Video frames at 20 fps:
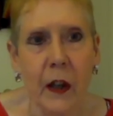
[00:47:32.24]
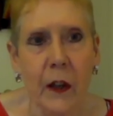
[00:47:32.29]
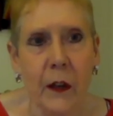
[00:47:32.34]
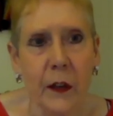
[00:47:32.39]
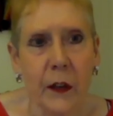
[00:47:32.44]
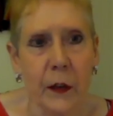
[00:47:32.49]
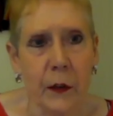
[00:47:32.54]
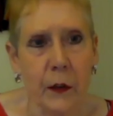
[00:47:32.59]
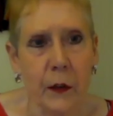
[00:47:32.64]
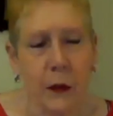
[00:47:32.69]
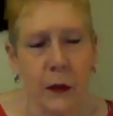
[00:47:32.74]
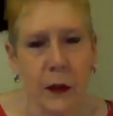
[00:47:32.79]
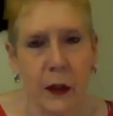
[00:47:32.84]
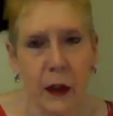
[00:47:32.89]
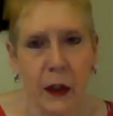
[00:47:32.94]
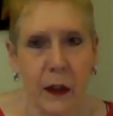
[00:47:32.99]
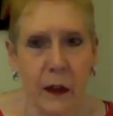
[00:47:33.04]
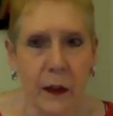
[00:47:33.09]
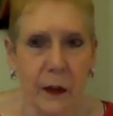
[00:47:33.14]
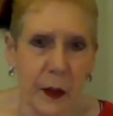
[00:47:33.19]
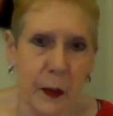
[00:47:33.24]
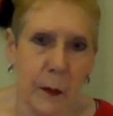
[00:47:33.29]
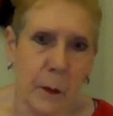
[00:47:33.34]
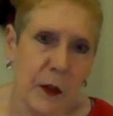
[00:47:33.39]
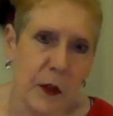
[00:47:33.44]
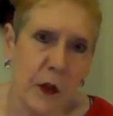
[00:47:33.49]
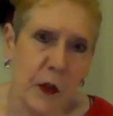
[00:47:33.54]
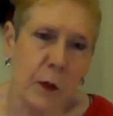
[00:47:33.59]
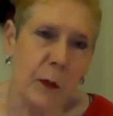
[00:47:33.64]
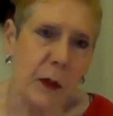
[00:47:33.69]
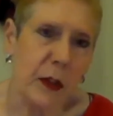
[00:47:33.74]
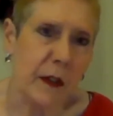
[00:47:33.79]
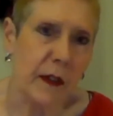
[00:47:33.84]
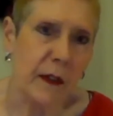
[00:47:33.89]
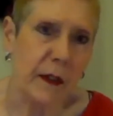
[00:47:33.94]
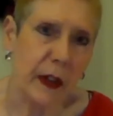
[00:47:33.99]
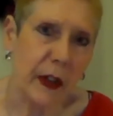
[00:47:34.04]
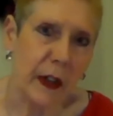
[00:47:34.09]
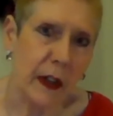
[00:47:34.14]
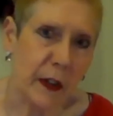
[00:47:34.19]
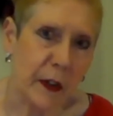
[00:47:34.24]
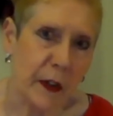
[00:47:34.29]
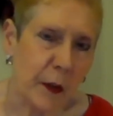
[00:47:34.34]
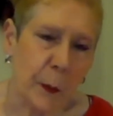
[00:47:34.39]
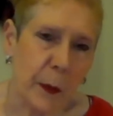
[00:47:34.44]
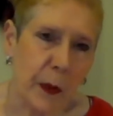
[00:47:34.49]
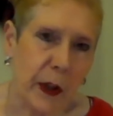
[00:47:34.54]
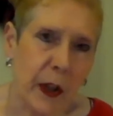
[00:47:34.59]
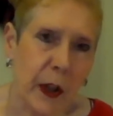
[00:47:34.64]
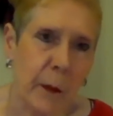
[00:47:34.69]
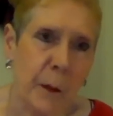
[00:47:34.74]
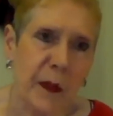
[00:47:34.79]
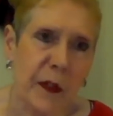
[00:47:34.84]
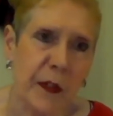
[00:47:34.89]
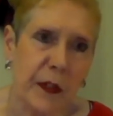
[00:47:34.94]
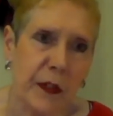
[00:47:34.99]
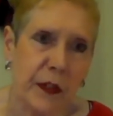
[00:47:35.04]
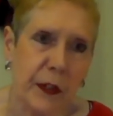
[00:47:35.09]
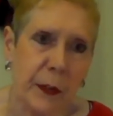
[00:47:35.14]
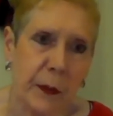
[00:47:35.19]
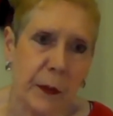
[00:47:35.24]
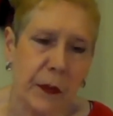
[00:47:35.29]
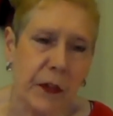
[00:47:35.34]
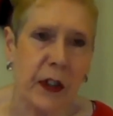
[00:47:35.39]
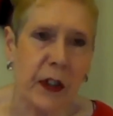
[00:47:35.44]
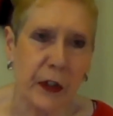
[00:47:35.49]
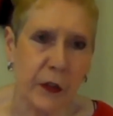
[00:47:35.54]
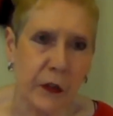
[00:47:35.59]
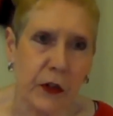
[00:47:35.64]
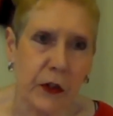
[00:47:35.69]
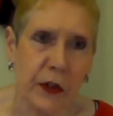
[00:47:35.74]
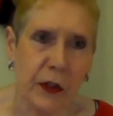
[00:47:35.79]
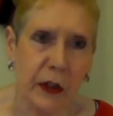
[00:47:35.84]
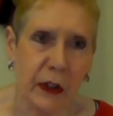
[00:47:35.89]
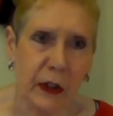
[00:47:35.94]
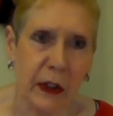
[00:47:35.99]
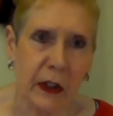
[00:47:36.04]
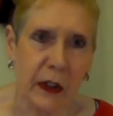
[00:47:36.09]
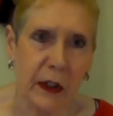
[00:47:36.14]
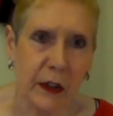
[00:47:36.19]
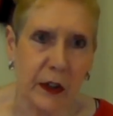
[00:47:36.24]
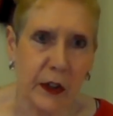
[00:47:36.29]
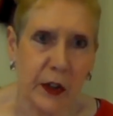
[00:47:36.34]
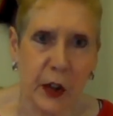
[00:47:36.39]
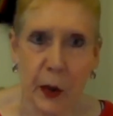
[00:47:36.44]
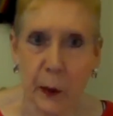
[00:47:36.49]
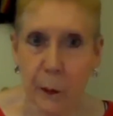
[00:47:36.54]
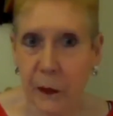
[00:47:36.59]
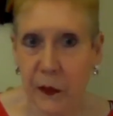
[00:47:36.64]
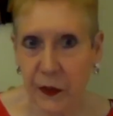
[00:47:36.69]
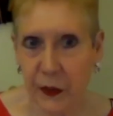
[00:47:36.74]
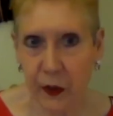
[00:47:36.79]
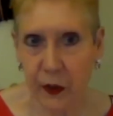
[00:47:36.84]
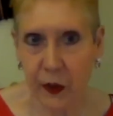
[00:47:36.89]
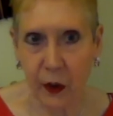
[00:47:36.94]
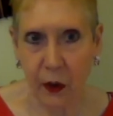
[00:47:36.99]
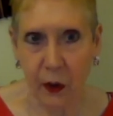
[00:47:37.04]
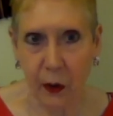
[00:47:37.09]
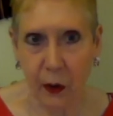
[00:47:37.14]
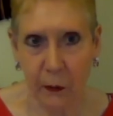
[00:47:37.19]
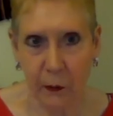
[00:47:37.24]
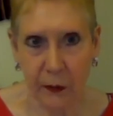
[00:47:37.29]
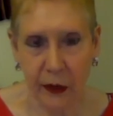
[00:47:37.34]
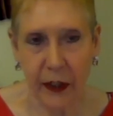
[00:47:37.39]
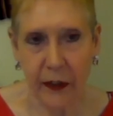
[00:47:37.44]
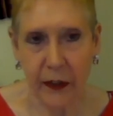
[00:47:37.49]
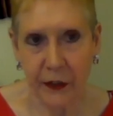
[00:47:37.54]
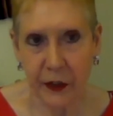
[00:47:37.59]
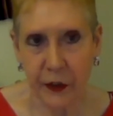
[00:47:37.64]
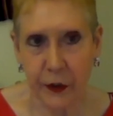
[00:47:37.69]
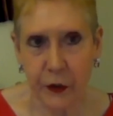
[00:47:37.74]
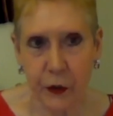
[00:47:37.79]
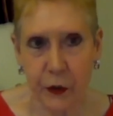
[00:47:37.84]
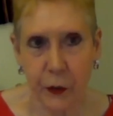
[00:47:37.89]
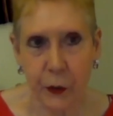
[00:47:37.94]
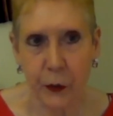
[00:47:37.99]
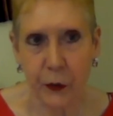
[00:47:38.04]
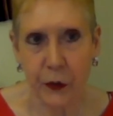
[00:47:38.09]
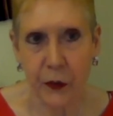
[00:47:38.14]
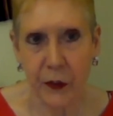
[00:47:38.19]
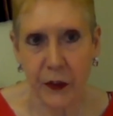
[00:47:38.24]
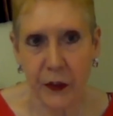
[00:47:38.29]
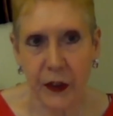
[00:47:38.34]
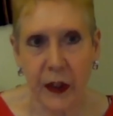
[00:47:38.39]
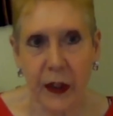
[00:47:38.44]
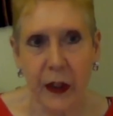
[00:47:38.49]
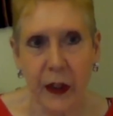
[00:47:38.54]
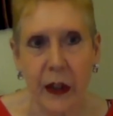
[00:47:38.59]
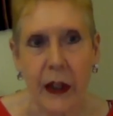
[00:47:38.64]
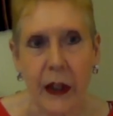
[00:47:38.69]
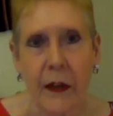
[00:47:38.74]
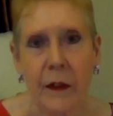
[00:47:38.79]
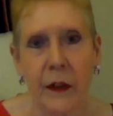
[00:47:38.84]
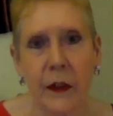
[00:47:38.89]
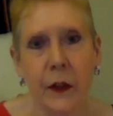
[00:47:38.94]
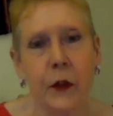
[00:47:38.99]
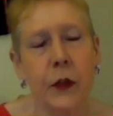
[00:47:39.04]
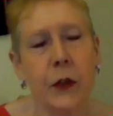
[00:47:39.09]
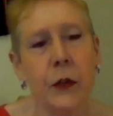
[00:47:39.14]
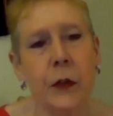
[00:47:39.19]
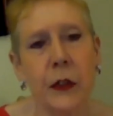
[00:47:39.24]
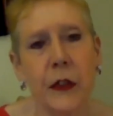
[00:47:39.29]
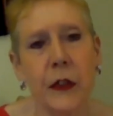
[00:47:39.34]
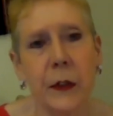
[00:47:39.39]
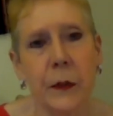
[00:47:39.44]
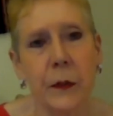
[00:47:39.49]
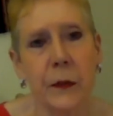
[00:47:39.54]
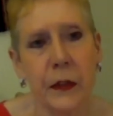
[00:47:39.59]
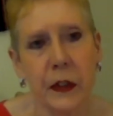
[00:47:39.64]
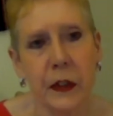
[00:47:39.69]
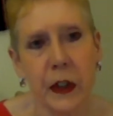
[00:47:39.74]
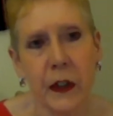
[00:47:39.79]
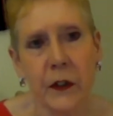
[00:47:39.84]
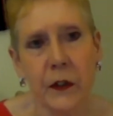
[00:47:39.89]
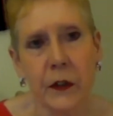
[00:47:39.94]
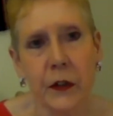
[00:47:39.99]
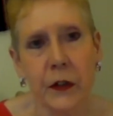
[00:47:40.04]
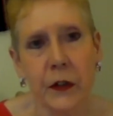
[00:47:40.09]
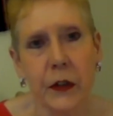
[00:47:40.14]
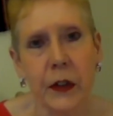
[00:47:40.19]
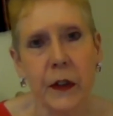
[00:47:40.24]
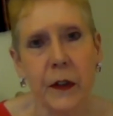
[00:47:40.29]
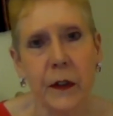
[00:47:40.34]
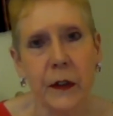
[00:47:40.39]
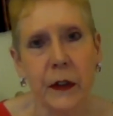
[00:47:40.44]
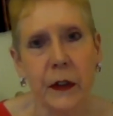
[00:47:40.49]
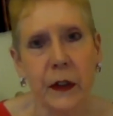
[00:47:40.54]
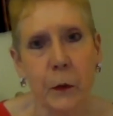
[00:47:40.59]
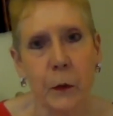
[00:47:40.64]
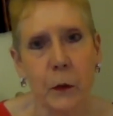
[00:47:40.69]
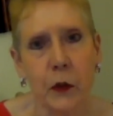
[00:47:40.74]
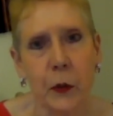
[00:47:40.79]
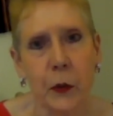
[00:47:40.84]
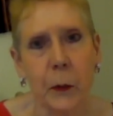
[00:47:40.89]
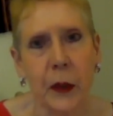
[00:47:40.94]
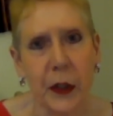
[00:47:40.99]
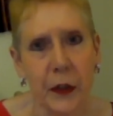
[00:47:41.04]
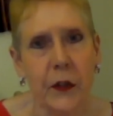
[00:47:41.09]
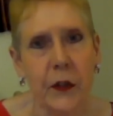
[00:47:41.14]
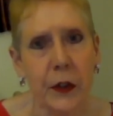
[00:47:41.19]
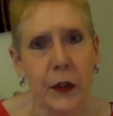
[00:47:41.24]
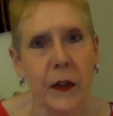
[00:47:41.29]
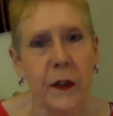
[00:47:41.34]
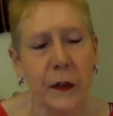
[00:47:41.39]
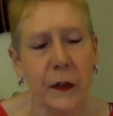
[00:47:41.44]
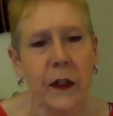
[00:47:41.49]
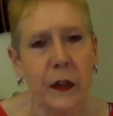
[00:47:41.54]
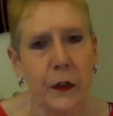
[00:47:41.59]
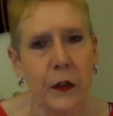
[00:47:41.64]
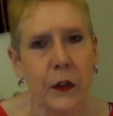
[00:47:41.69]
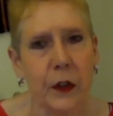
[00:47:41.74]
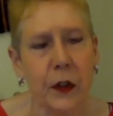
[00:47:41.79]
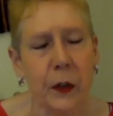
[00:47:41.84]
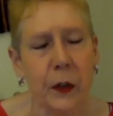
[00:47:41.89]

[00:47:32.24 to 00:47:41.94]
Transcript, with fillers: So it seems to me that there is perhaps a differential in terms of attitudes in the two different countries, and it would be interesting to